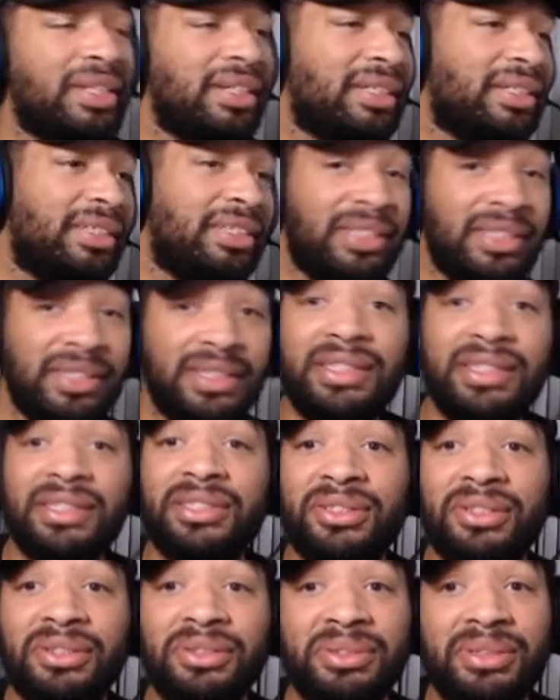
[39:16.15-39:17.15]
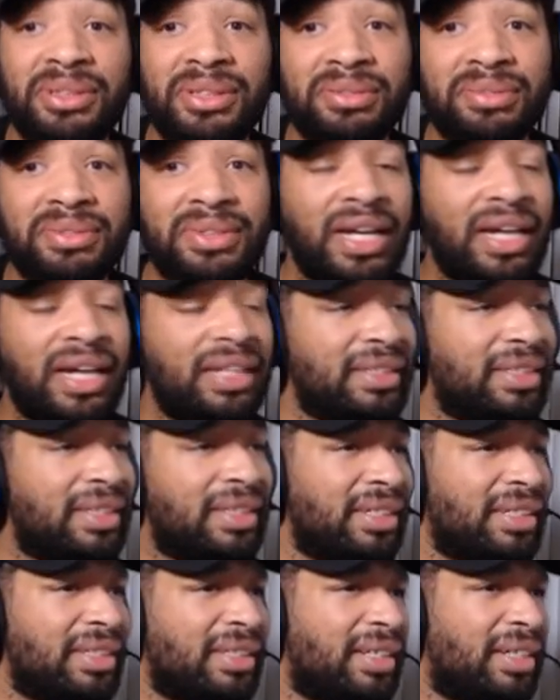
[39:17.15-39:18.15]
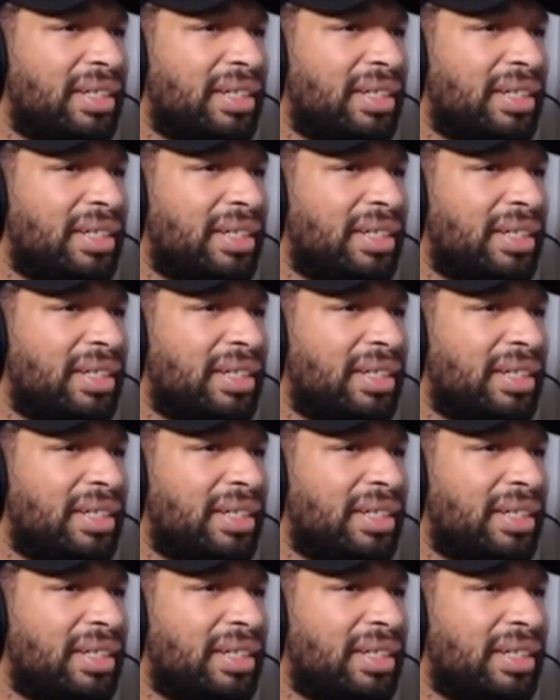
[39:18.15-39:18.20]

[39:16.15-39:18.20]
good exclusives, not the